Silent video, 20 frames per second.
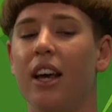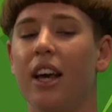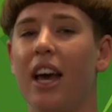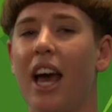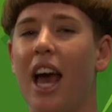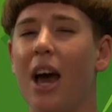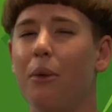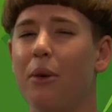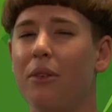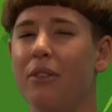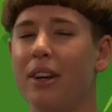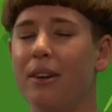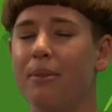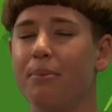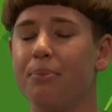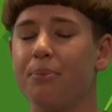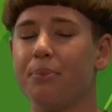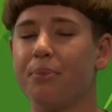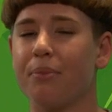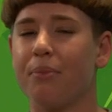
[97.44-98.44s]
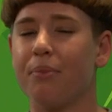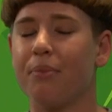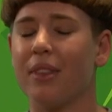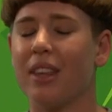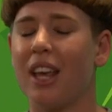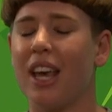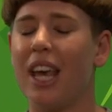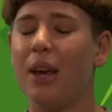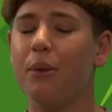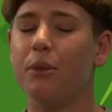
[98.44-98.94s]
However,
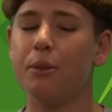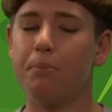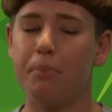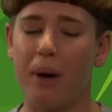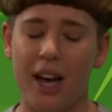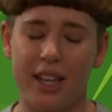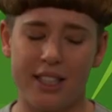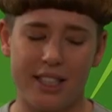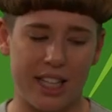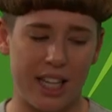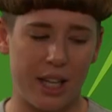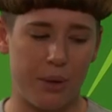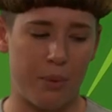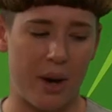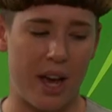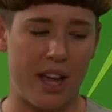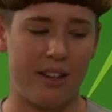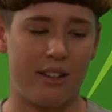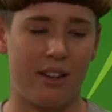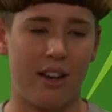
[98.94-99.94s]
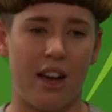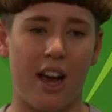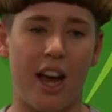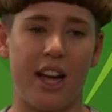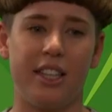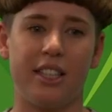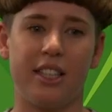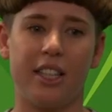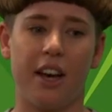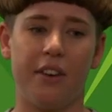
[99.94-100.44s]
it was puzzling when I
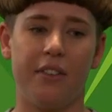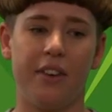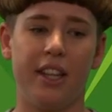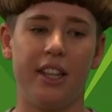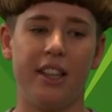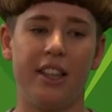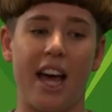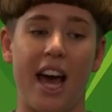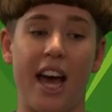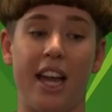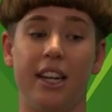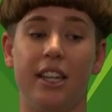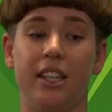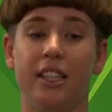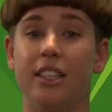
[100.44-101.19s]
discovered that